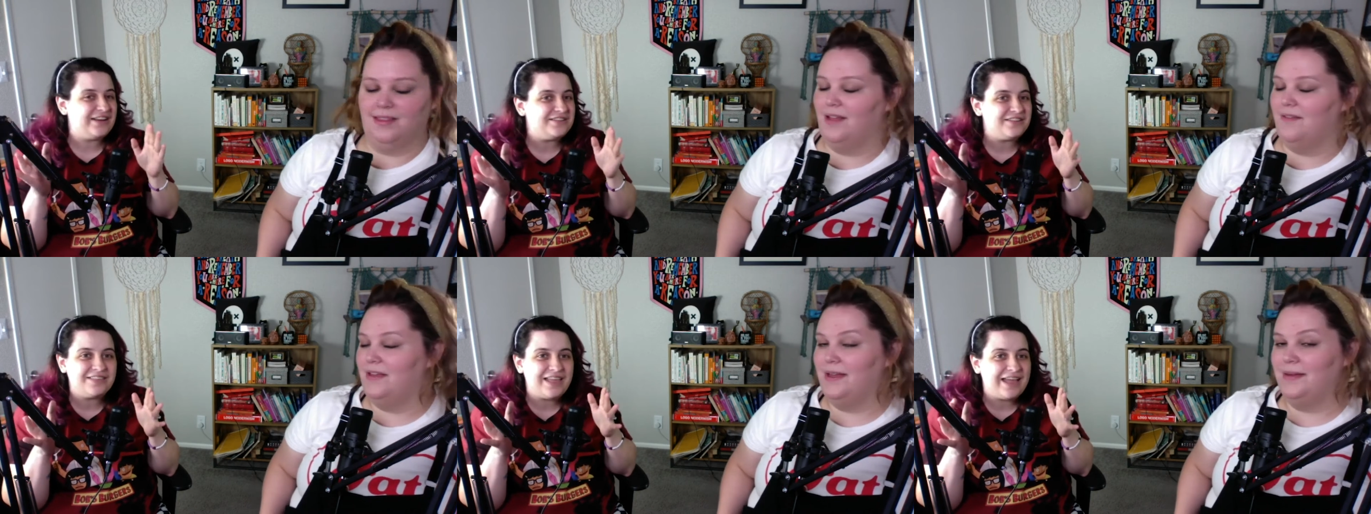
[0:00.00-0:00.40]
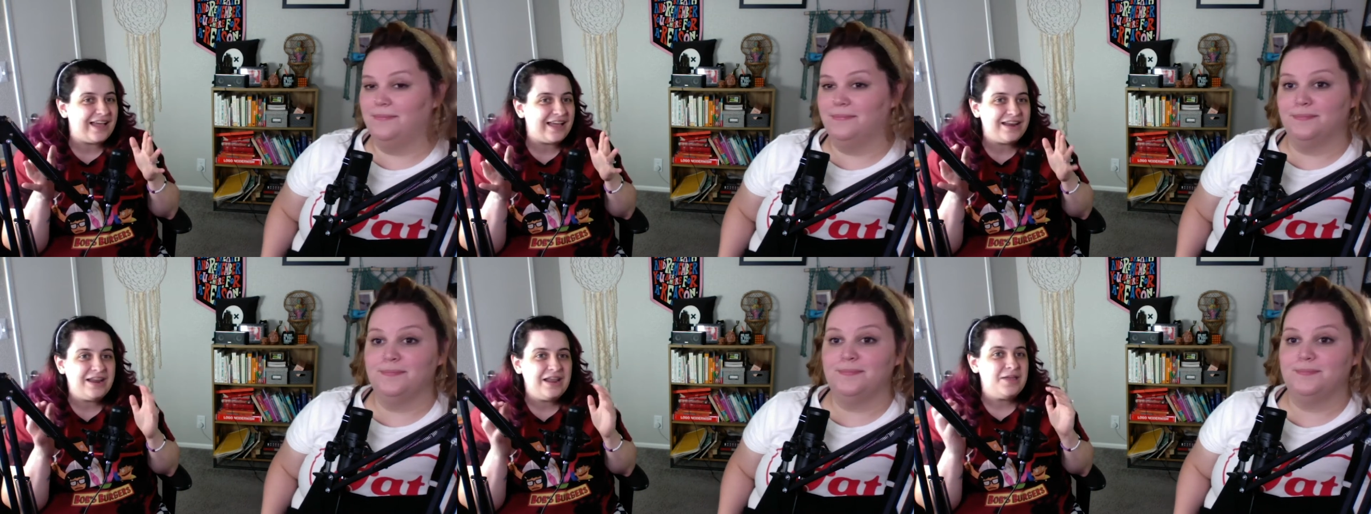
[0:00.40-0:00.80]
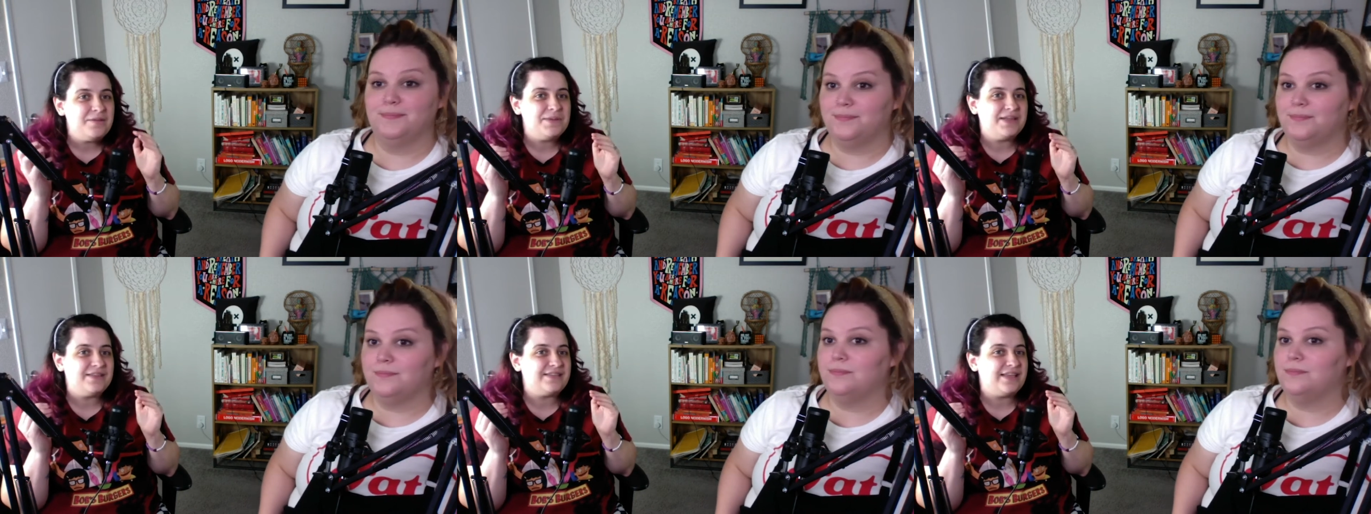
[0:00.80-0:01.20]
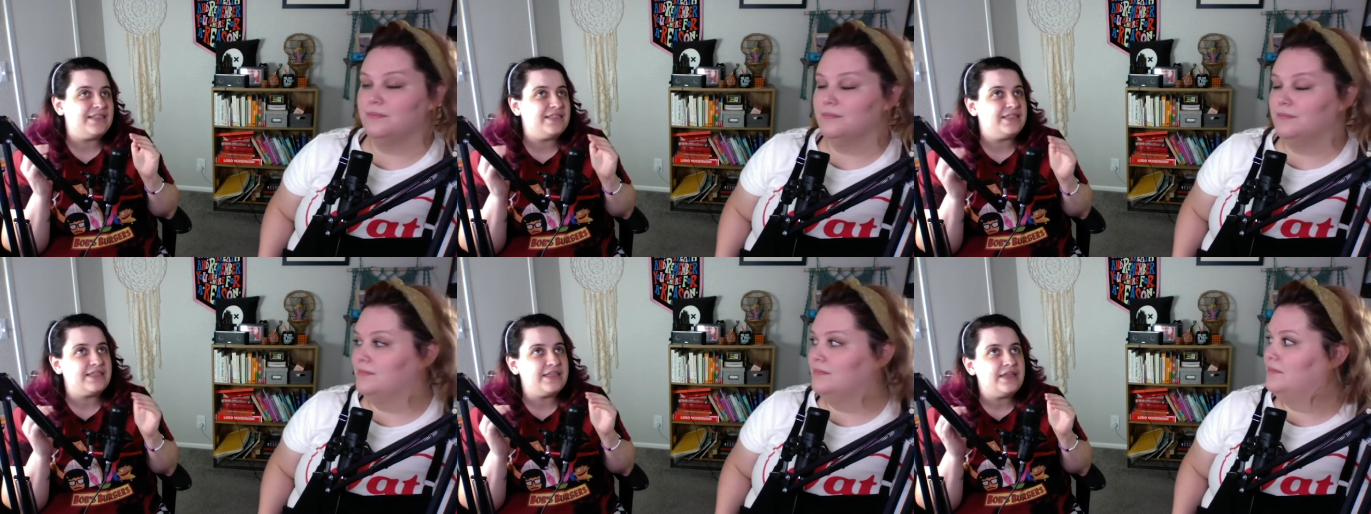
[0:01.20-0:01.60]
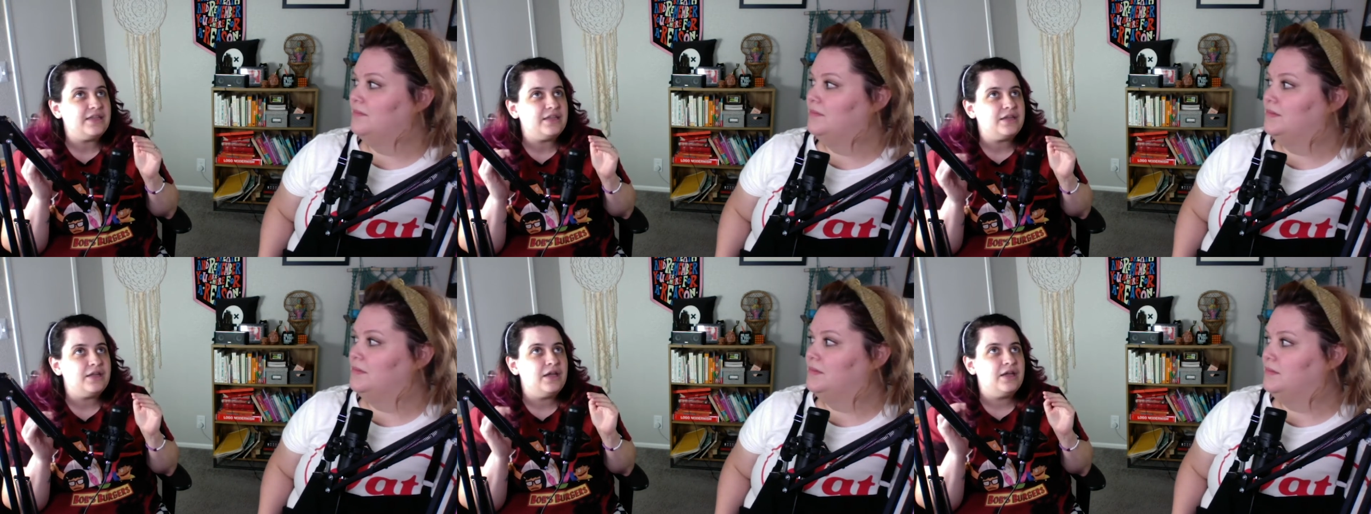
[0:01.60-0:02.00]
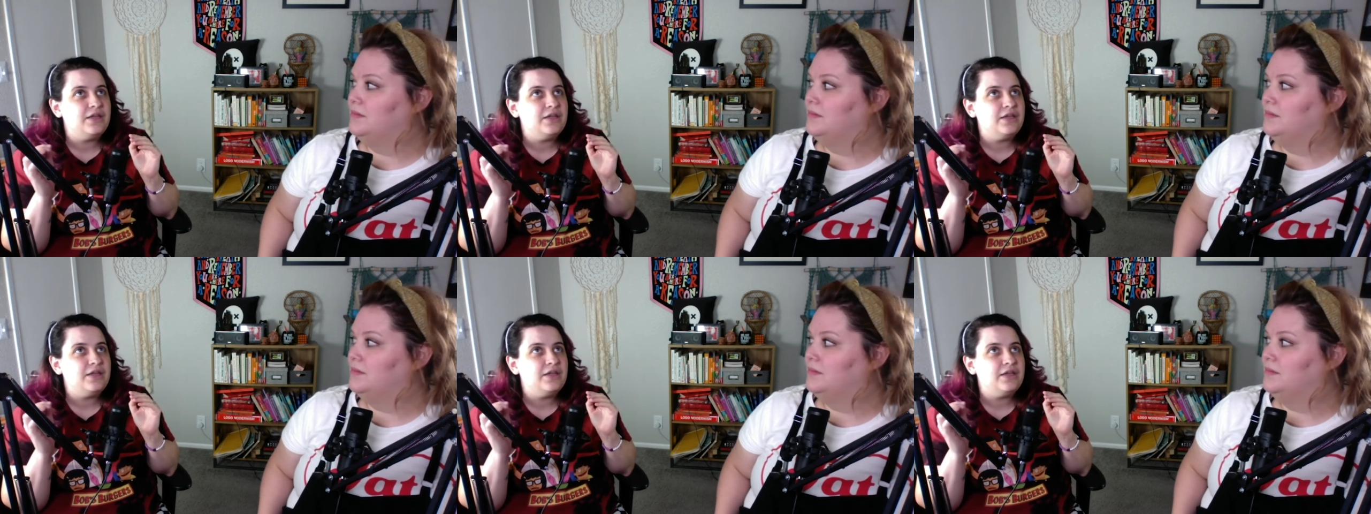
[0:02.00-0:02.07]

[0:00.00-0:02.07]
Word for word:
Speaker 1: Love to it. that because I think